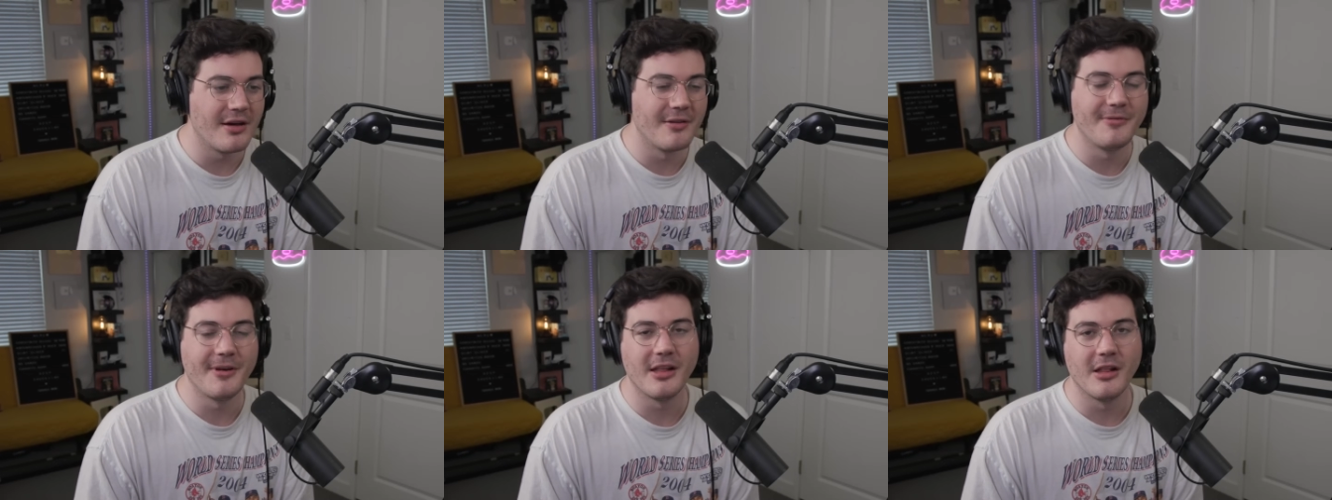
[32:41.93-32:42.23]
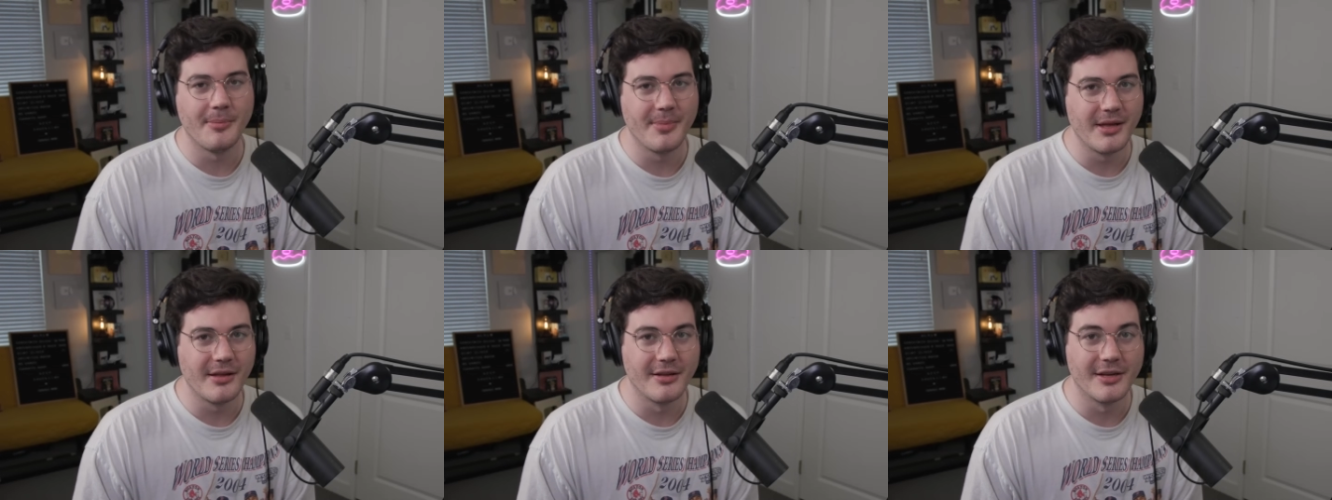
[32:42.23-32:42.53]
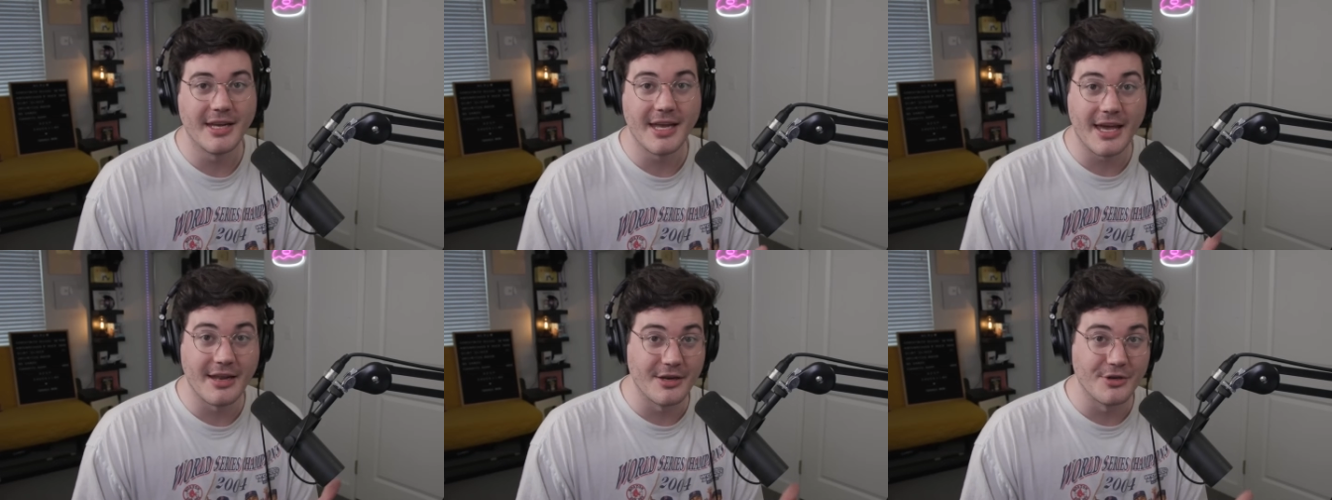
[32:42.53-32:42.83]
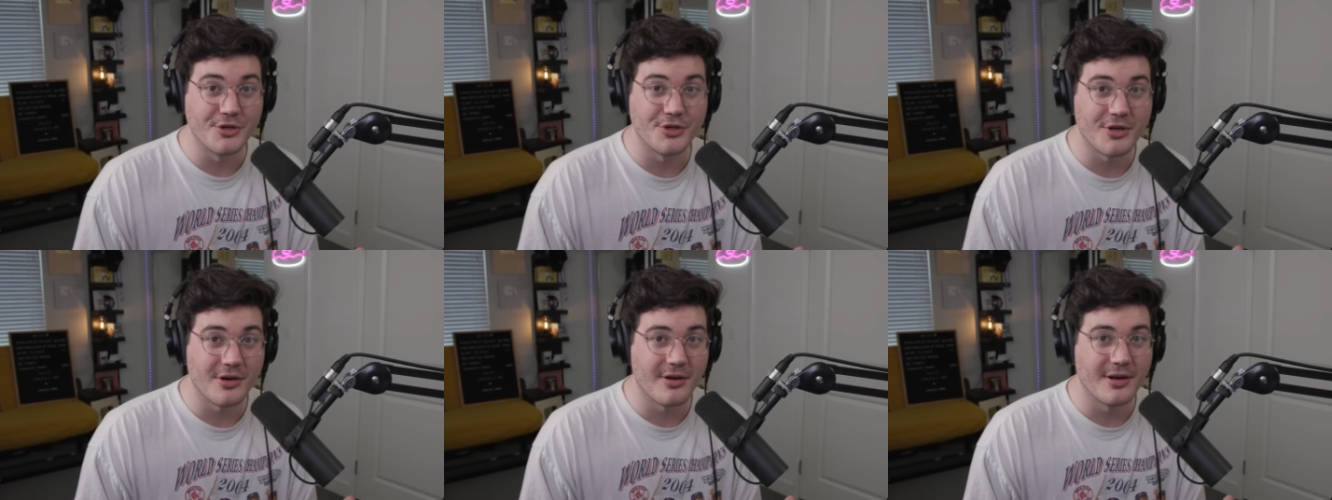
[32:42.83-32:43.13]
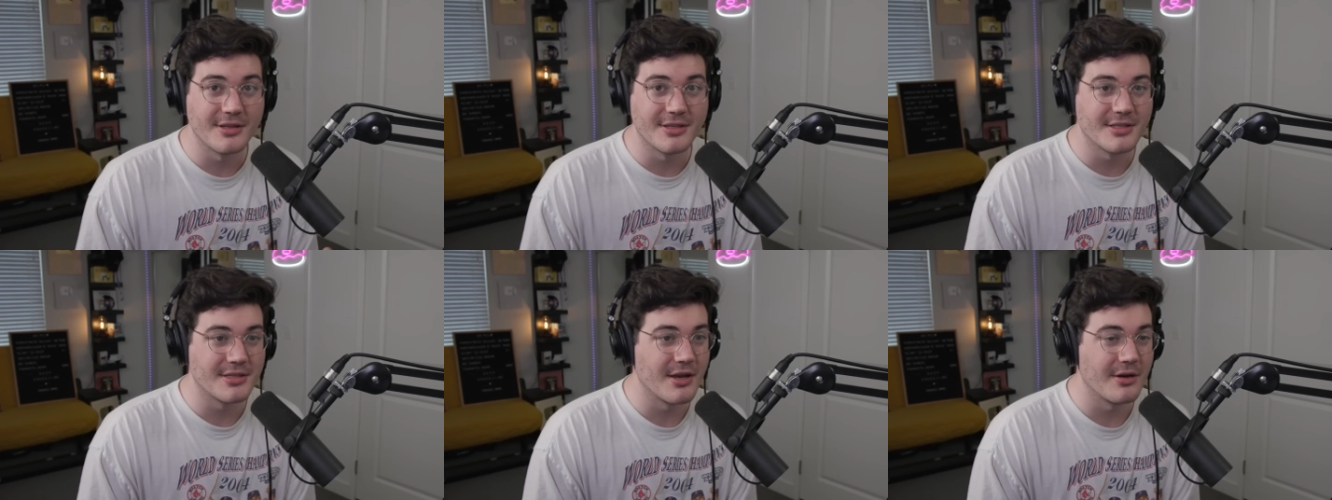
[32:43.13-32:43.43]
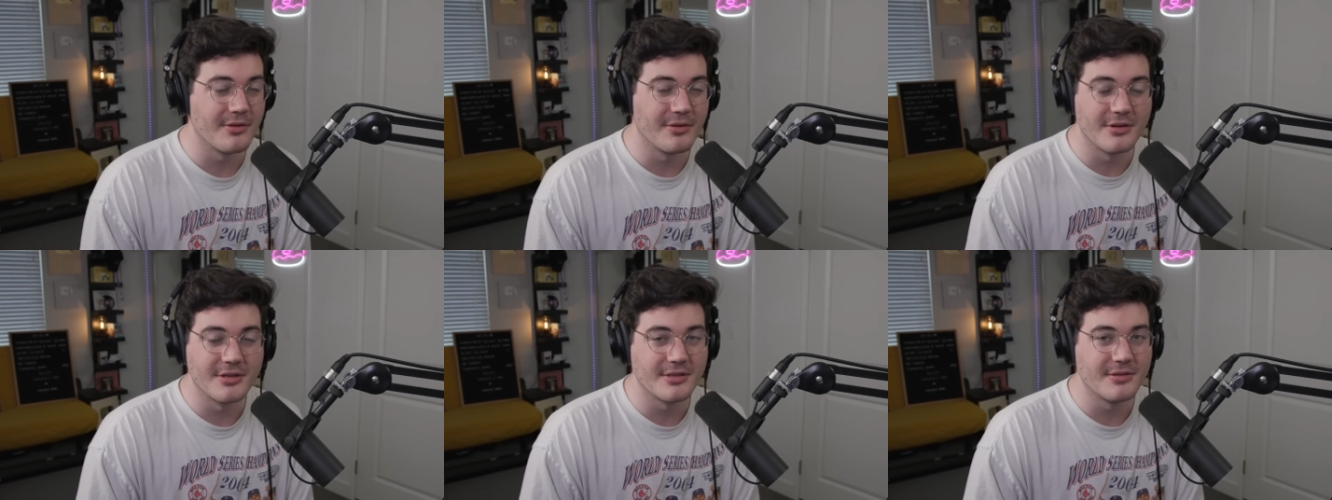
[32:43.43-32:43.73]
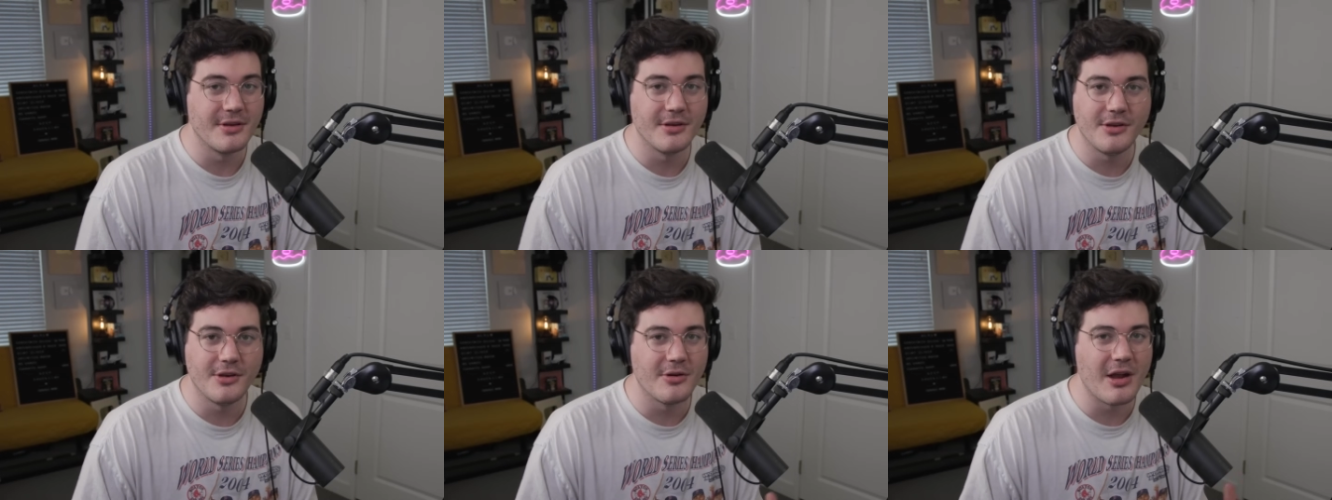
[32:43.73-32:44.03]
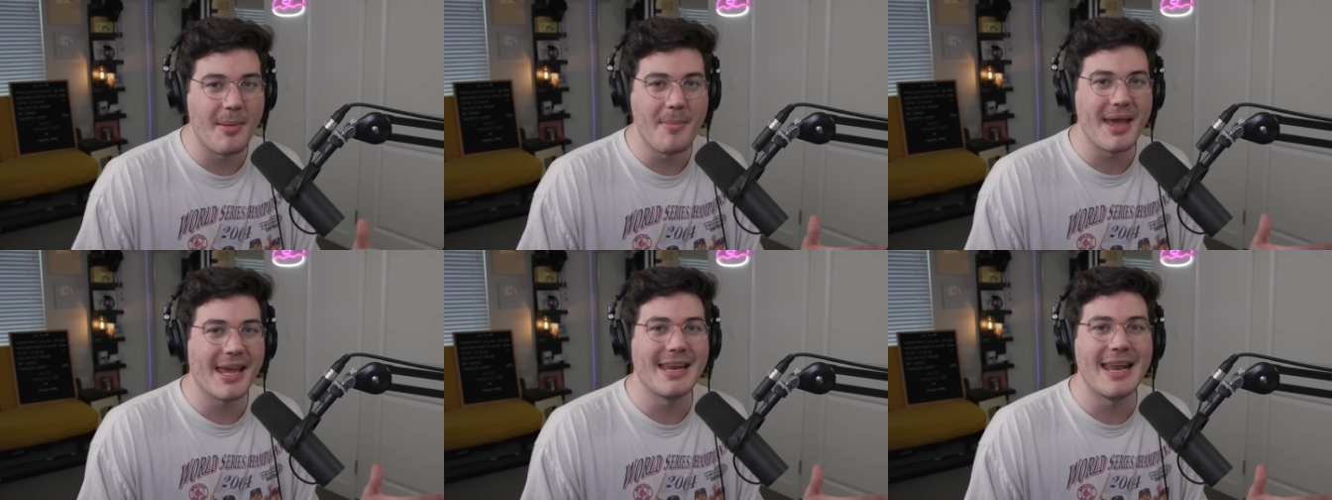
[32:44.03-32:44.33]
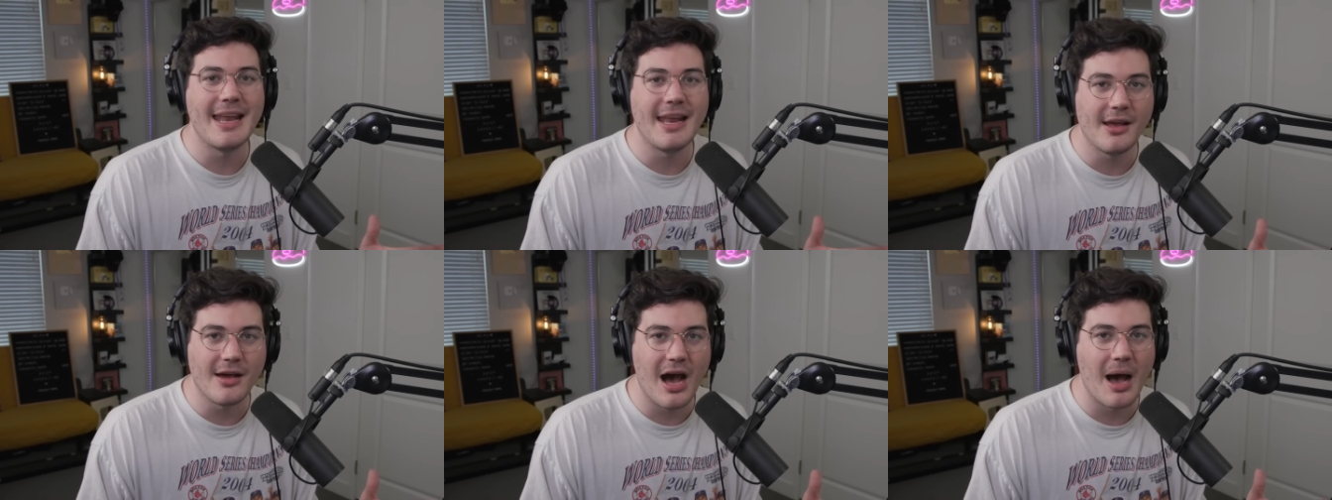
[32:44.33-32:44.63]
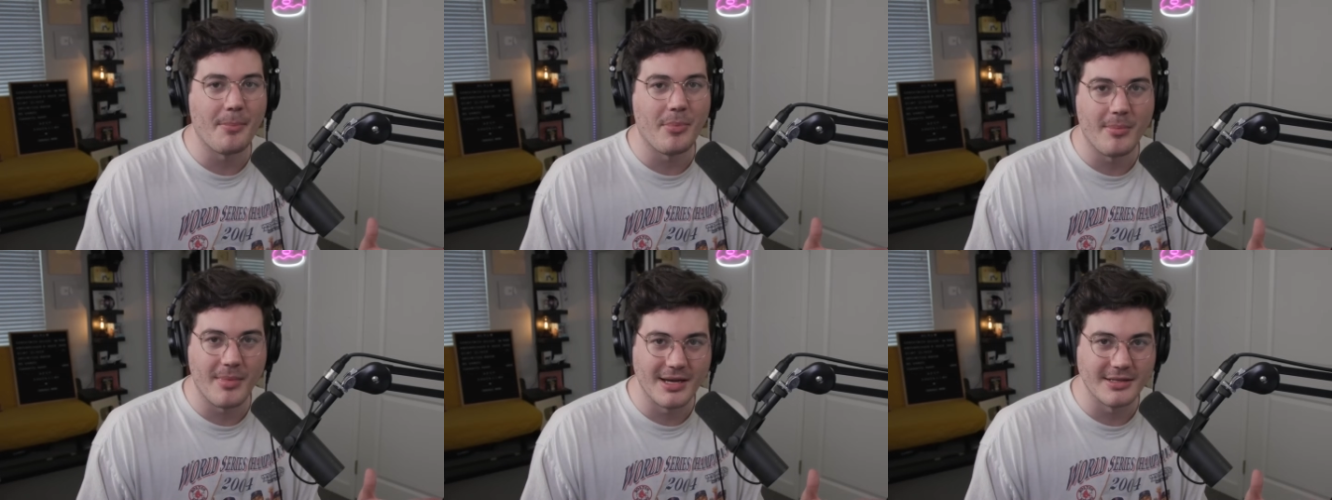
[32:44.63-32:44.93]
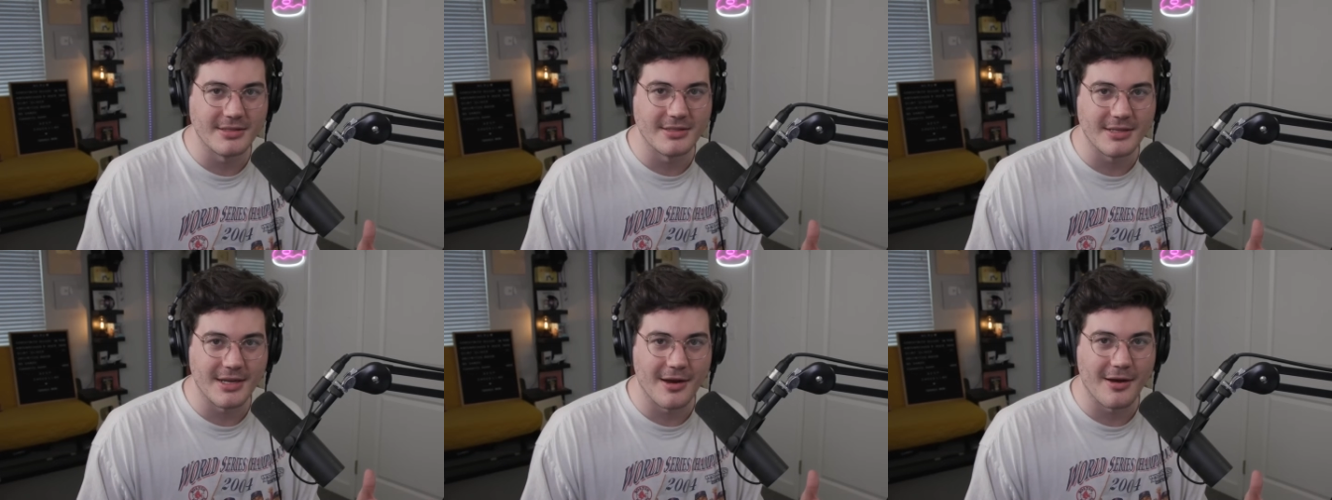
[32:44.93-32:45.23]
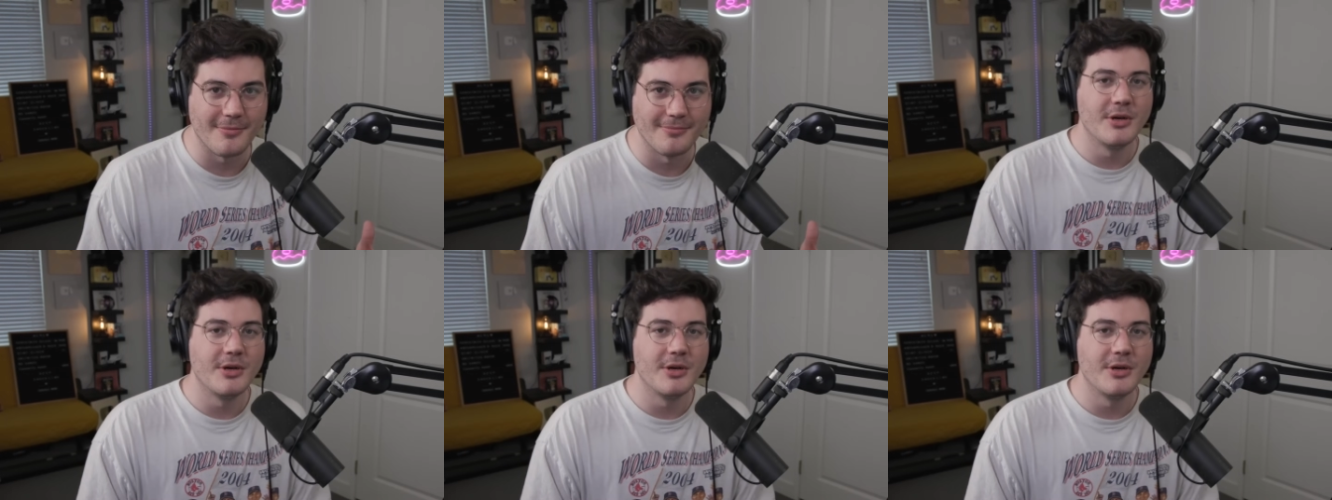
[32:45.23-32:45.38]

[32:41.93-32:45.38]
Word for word: availability, and insurance, so there's you're not making any compromises here.